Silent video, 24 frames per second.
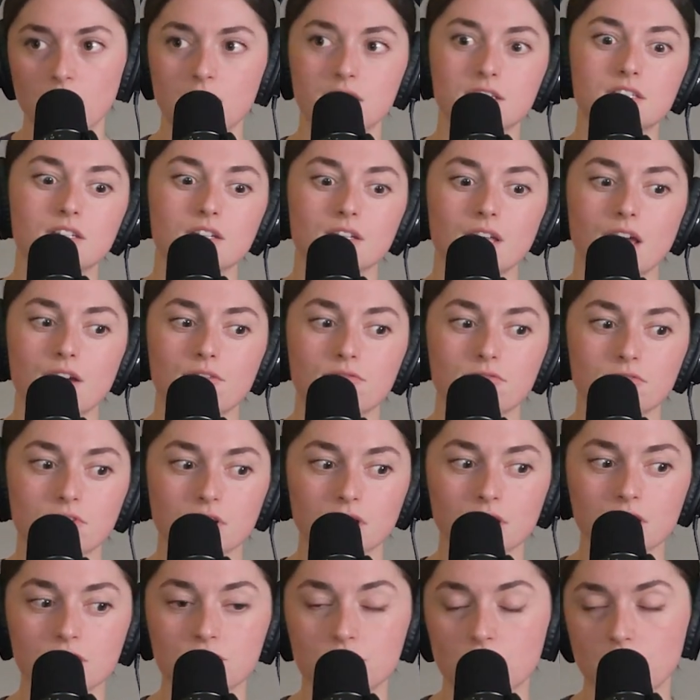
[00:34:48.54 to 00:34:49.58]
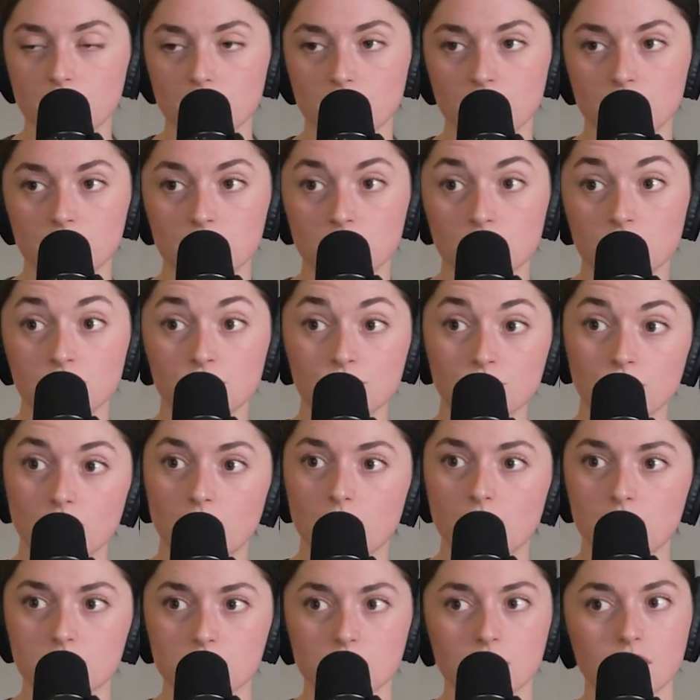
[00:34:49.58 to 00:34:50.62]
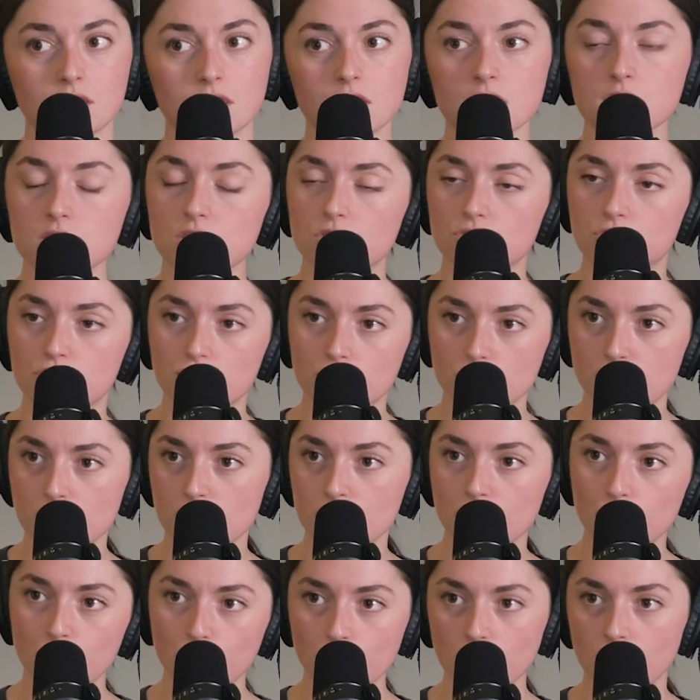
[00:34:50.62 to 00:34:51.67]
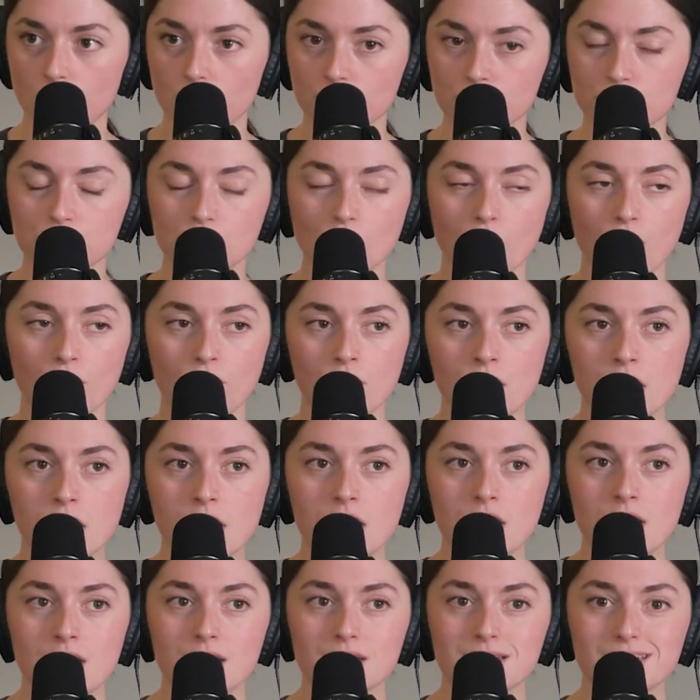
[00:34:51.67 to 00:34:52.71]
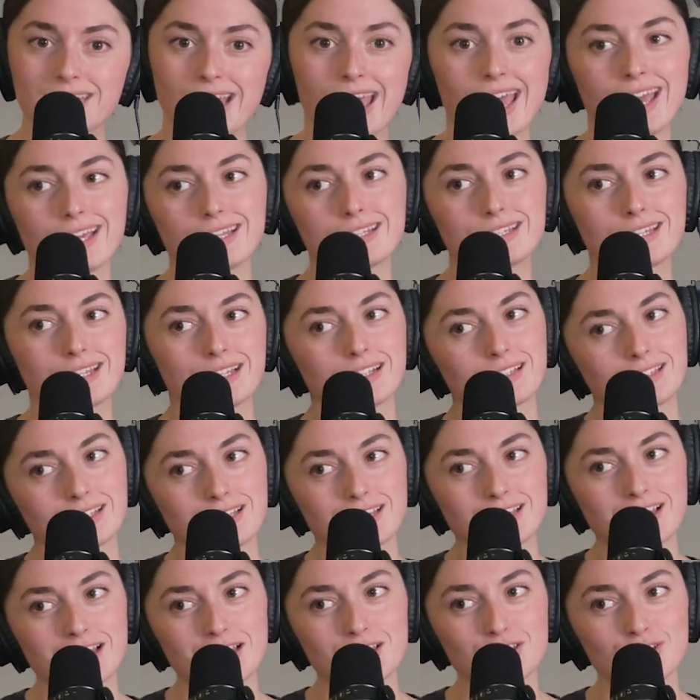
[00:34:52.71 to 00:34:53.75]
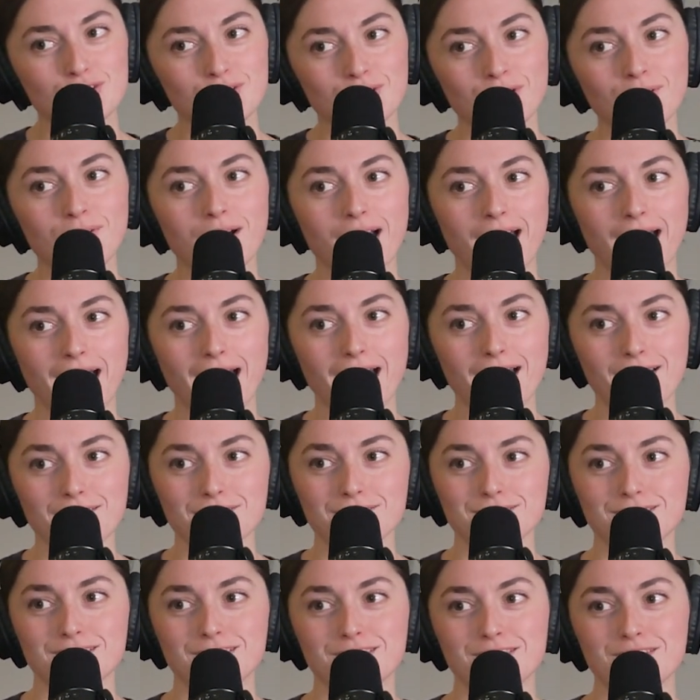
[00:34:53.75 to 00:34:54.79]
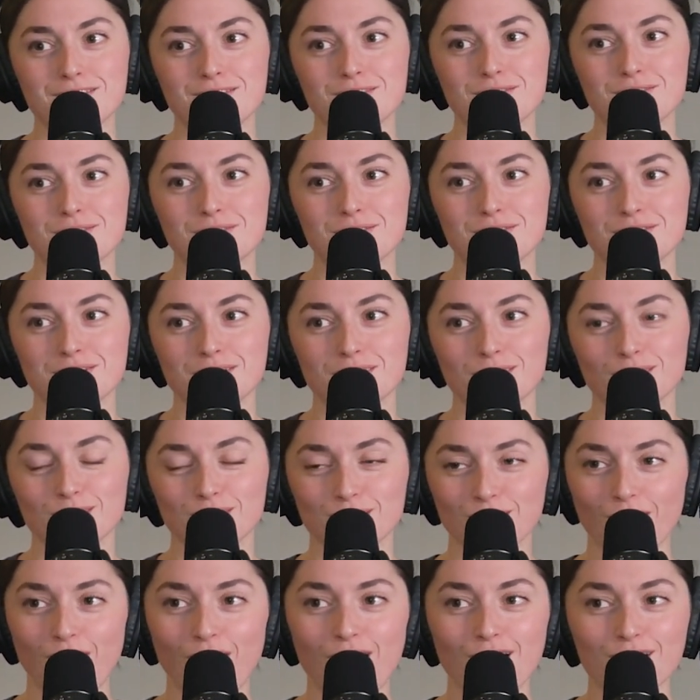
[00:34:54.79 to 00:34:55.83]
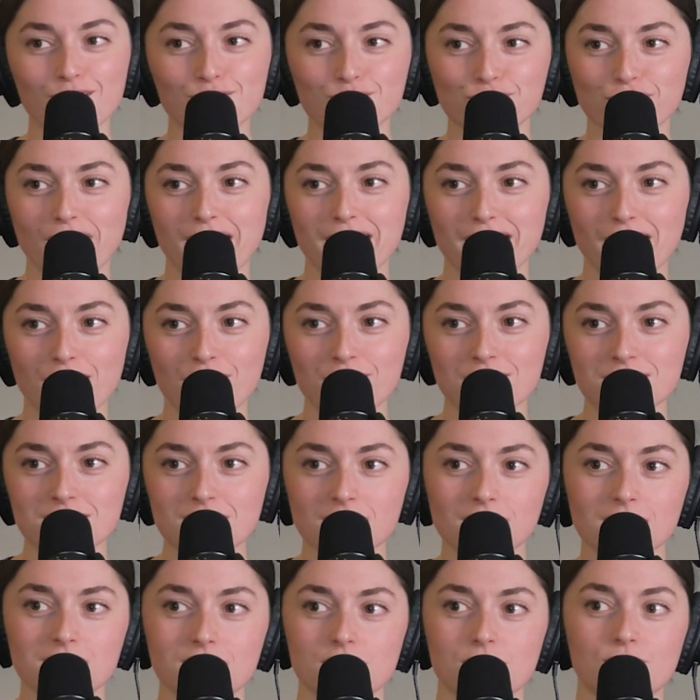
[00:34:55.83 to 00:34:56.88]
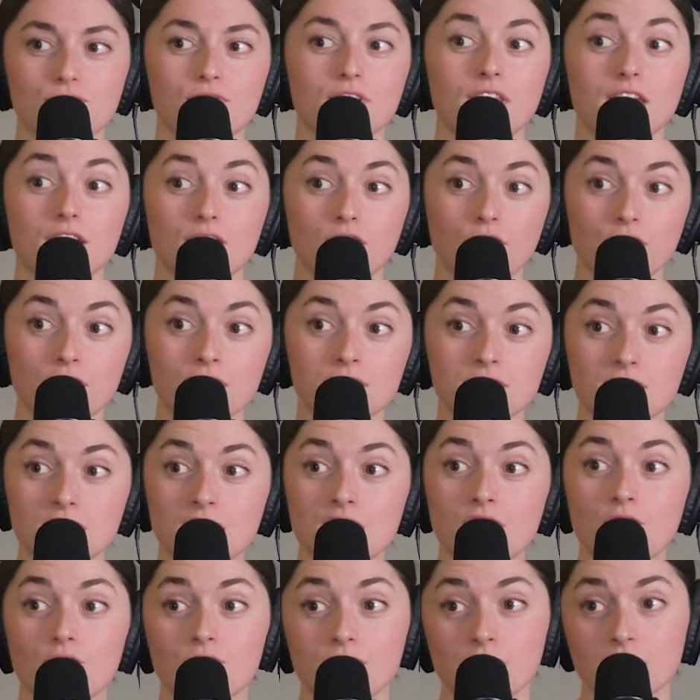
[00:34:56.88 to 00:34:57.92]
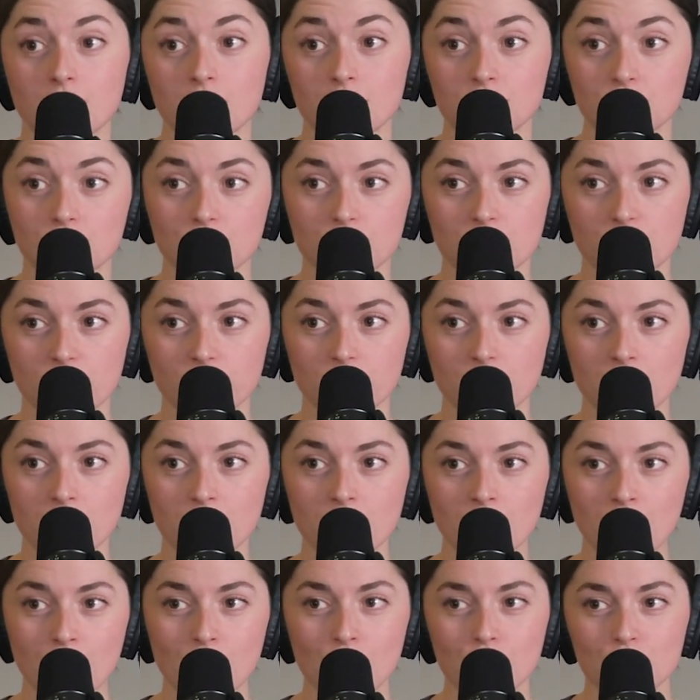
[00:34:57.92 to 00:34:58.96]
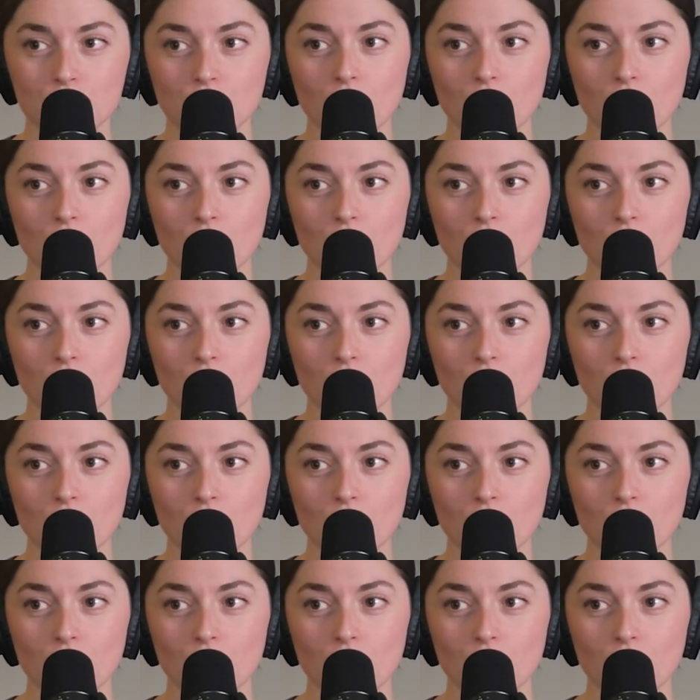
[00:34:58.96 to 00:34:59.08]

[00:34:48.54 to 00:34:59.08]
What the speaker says: Until I really started getting into it. And I was like, this is super cool. So technically, you don't have to log flight hours unless it's for like currency or to get a certificate. Mm-hmm.